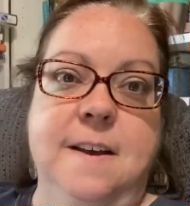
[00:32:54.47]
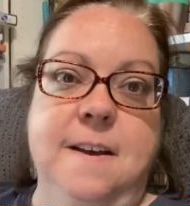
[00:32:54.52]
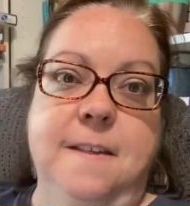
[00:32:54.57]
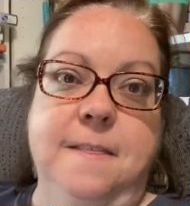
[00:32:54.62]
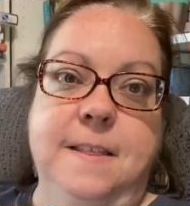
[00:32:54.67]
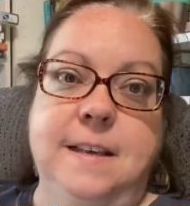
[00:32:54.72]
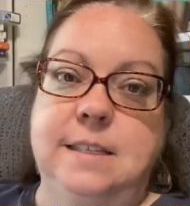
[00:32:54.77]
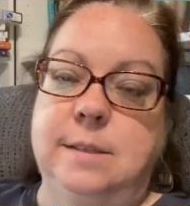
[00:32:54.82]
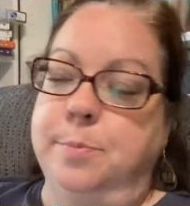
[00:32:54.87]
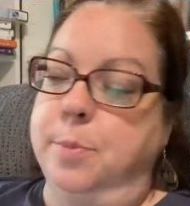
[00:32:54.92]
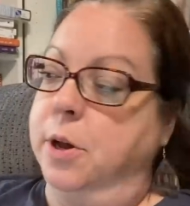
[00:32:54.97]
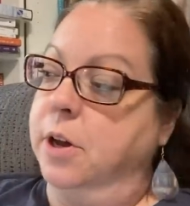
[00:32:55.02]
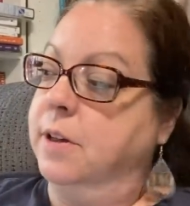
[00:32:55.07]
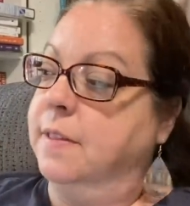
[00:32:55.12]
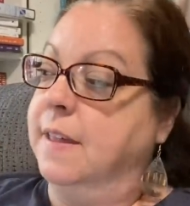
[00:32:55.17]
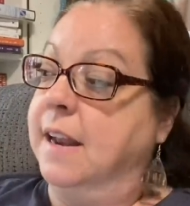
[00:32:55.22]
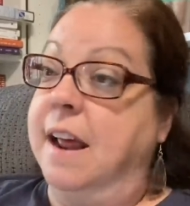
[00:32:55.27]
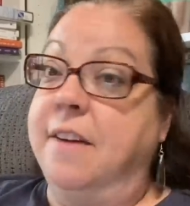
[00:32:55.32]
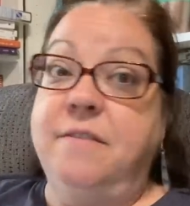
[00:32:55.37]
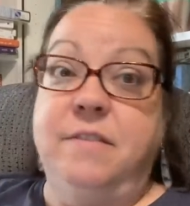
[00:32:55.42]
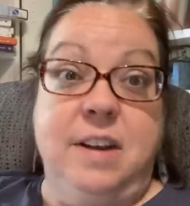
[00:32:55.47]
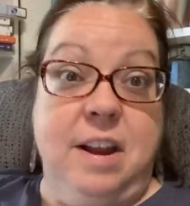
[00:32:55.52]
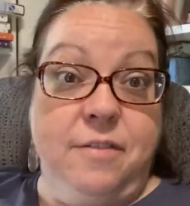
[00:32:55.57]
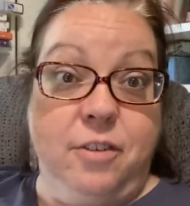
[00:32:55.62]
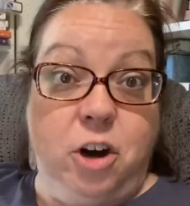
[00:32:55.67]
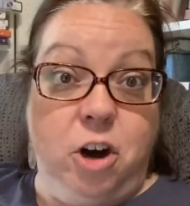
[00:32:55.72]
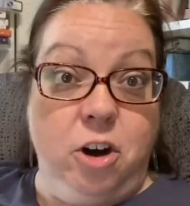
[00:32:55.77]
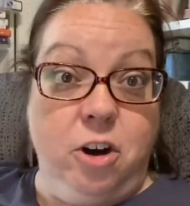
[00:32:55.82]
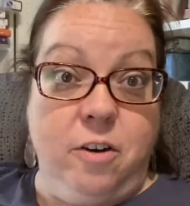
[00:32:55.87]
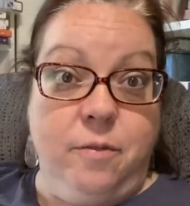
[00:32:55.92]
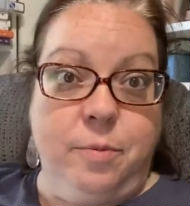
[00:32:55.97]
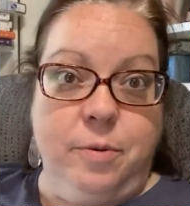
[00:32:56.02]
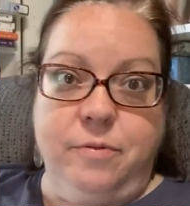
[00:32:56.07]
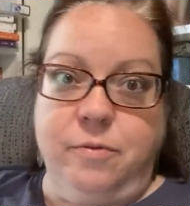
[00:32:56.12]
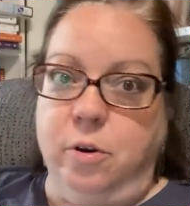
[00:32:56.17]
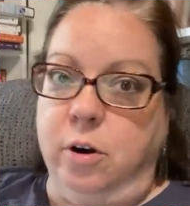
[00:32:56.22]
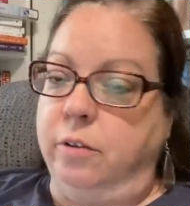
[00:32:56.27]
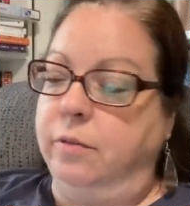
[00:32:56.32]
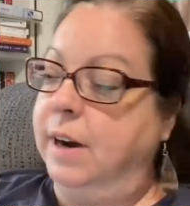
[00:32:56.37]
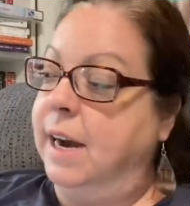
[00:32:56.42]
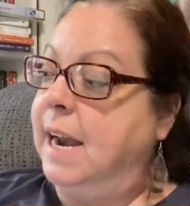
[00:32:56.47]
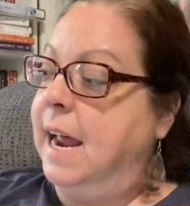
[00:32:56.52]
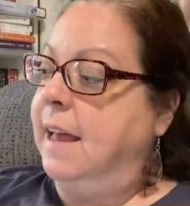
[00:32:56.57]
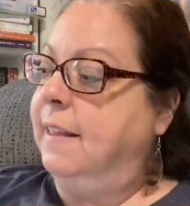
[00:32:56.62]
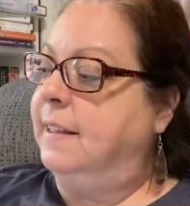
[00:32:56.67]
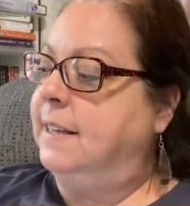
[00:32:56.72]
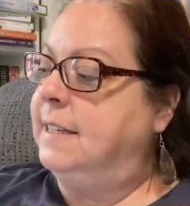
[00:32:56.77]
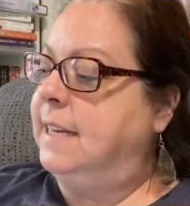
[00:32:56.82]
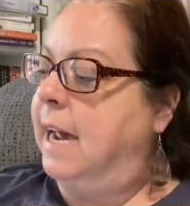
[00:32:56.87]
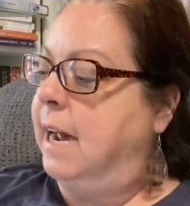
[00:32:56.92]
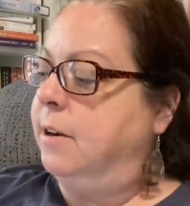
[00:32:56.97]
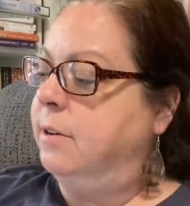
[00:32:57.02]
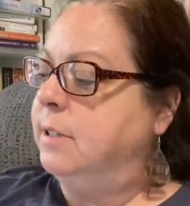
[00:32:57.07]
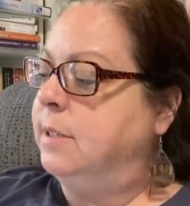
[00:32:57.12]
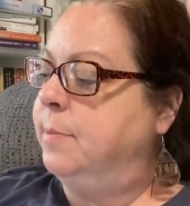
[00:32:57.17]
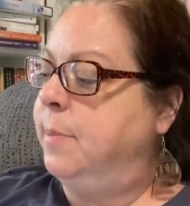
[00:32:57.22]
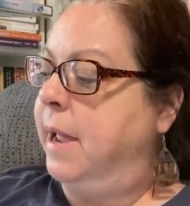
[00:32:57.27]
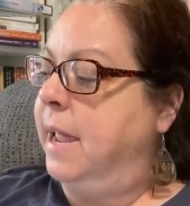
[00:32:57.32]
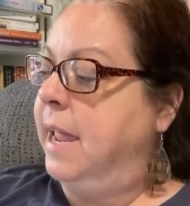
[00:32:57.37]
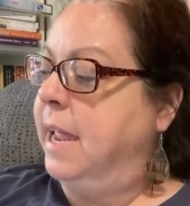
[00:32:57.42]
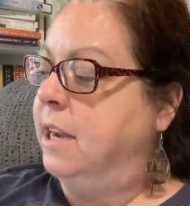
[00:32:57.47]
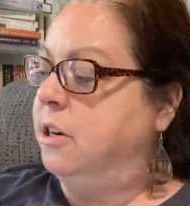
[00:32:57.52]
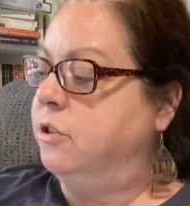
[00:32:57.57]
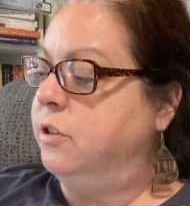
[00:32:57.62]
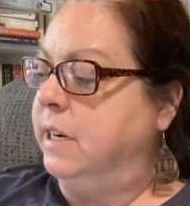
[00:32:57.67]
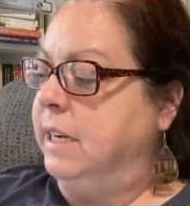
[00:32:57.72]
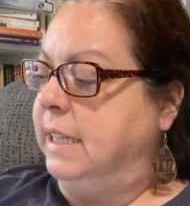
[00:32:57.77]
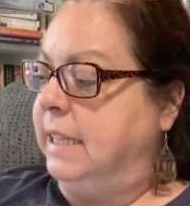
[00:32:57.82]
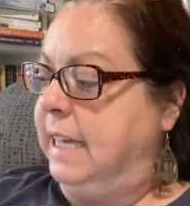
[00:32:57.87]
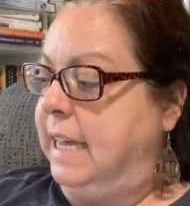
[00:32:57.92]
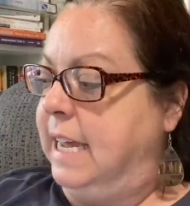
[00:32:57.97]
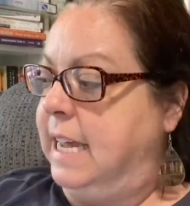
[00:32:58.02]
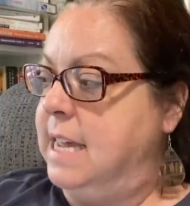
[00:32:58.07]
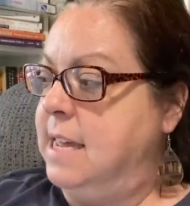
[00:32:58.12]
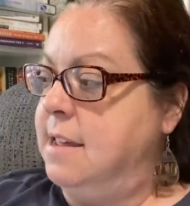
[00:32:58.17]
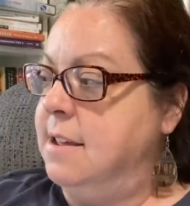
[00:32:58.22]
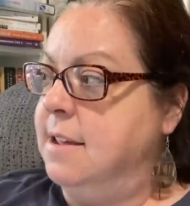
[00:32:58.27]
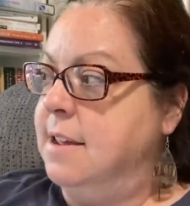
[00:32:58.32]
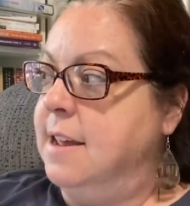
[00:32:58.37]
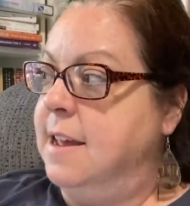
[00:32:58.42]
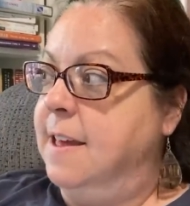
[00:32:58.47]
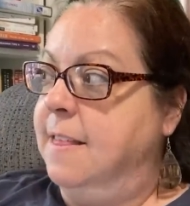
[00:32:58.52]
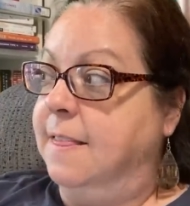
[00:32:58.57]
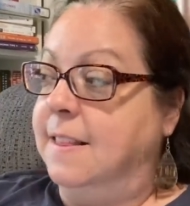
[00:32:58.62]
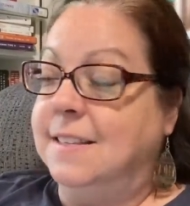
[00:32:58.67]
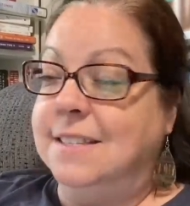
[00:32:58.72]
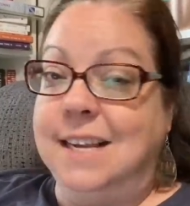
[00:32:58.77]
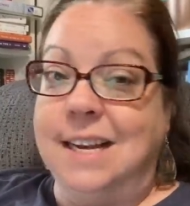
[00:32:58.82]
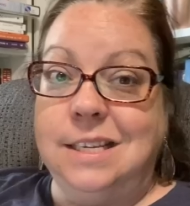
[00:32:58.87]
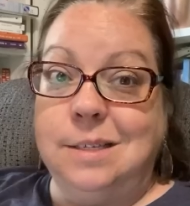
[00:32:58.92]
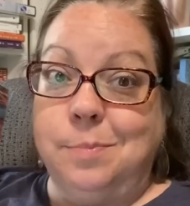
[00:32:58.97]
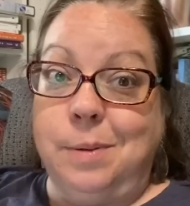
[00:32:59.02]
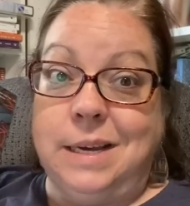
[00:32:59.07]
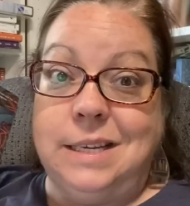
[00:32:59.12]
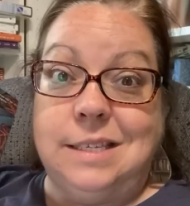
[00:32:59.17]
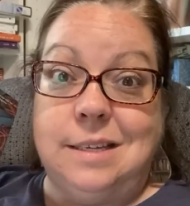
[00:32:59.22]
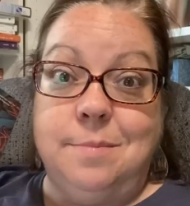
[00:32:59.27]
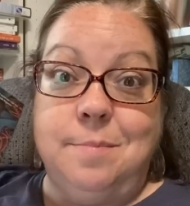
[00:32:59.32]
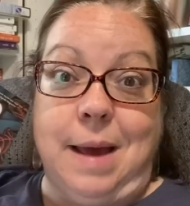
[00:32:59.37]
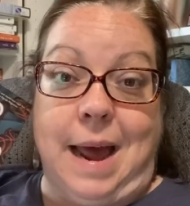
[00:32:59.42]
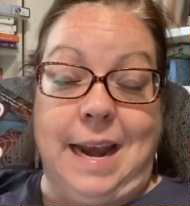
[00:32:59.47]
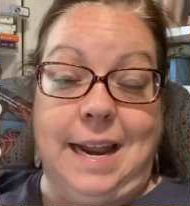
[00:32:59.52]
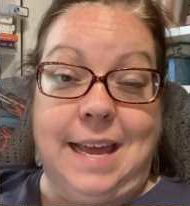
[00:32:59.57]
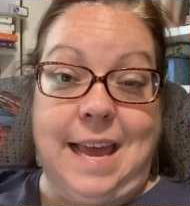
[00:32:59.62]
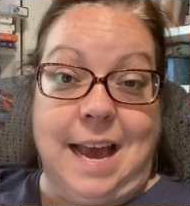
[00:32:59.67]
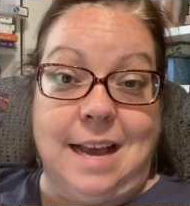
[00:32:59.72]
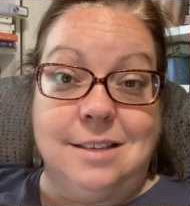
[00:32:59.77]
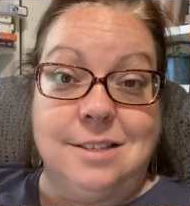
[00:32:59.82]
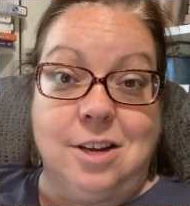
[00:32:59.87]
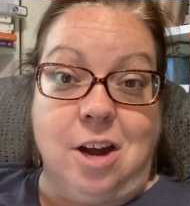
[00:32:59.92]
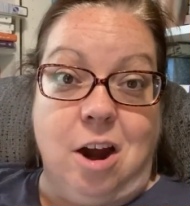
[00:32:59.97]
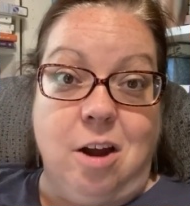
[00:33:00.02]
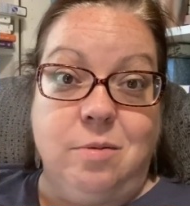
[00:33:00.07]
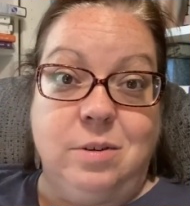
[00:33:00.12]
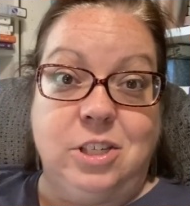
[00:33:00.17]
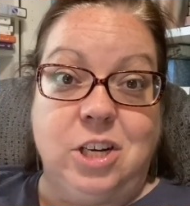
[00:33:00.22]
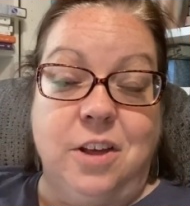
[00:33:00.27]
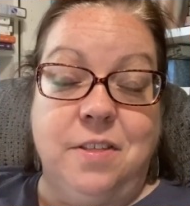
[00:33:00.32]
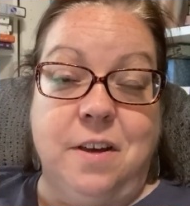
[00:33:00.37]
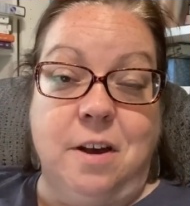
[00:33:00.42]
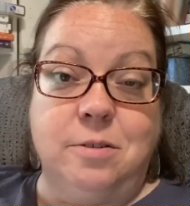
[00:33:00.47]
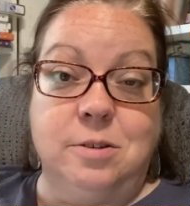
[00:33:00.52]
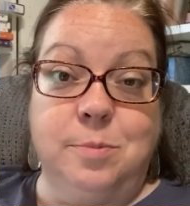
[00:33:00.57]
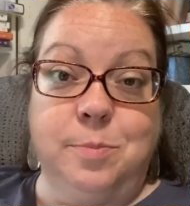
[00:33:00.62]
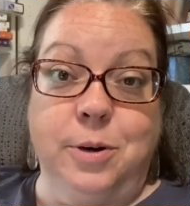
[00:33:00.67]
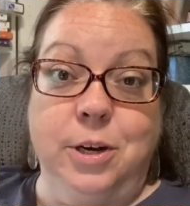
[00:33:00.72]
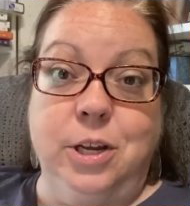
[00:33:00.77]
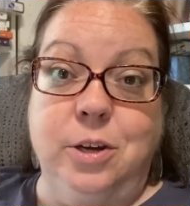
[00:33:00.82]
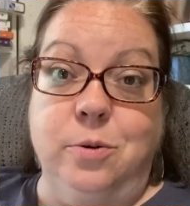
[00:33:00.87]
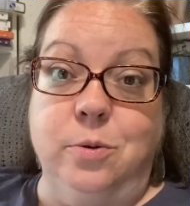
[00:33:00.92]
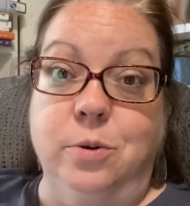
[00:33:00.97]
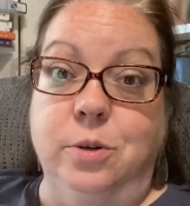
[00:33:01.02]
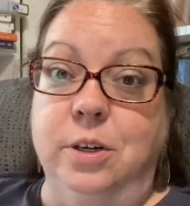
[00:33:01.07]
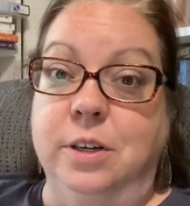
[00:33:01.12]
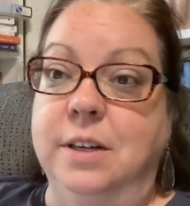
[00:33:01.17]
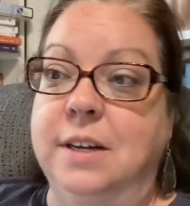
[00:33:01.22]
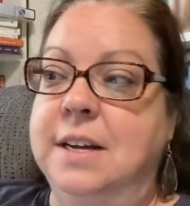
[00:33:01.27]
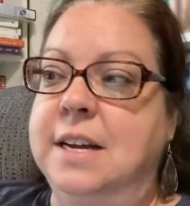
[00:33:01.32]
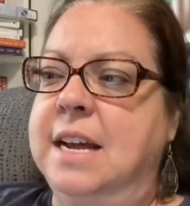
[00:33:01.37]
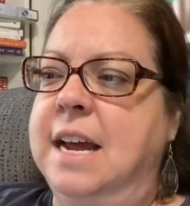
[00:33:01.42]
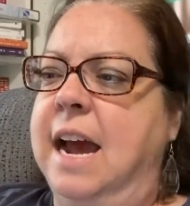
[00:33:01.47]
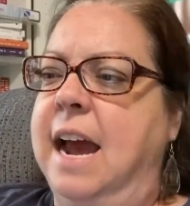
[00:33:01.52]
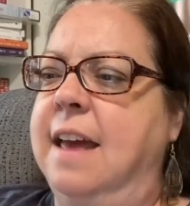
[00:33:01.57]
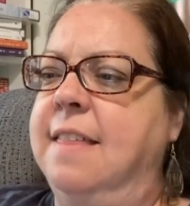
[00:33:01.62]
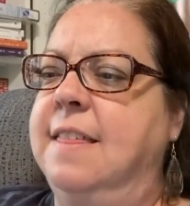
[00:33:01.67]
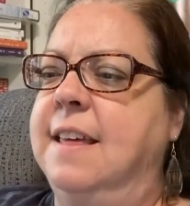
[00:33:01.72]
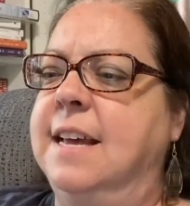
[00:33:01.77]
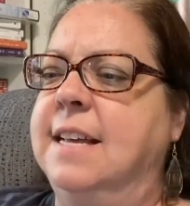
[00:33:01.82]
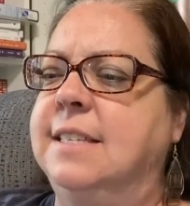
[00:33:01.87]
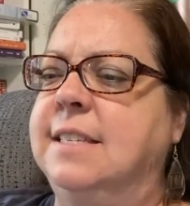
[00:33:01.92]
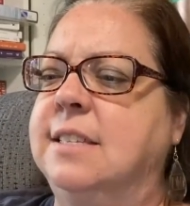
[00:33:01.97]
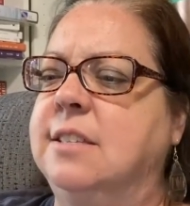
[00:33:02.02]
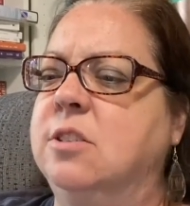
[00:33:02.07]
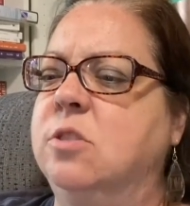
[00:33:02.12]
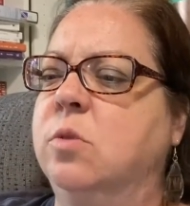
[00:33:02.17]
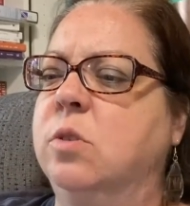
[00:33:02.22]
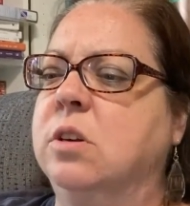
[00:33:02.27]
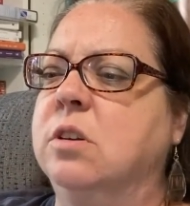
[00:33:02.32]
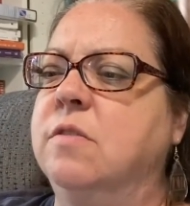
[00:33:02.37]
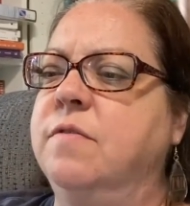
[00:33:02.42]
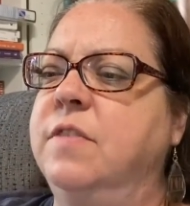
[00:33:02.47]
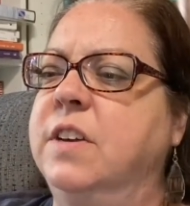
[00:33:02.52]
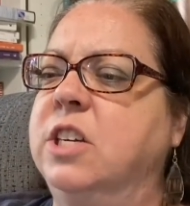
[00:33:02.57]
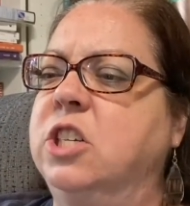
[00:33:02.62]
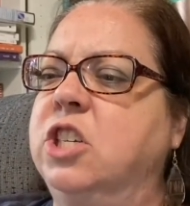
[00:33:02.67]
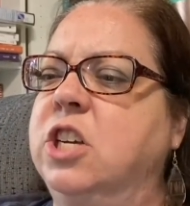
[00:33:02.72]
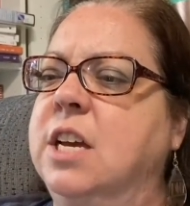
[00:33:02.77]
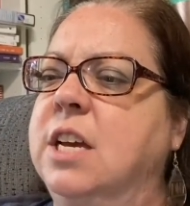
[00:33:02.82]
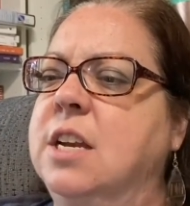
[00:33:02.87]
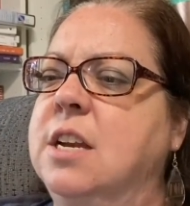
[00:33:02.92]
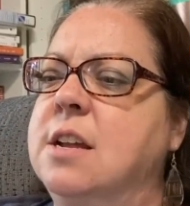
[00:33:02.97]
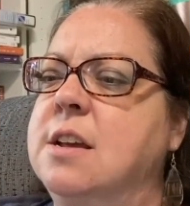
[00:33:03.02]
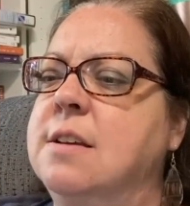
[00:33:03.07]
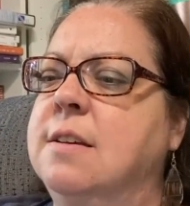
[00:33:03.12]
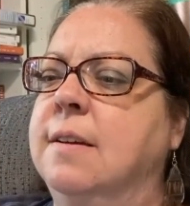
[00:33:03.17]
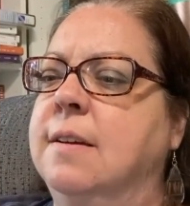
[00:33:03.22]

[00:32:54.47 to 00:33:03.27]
this book that I've never heard of before, Red Island House by Andrea Lee. This takes place in Madagascar, which I thought was pretty cool. I think it's historical fiction.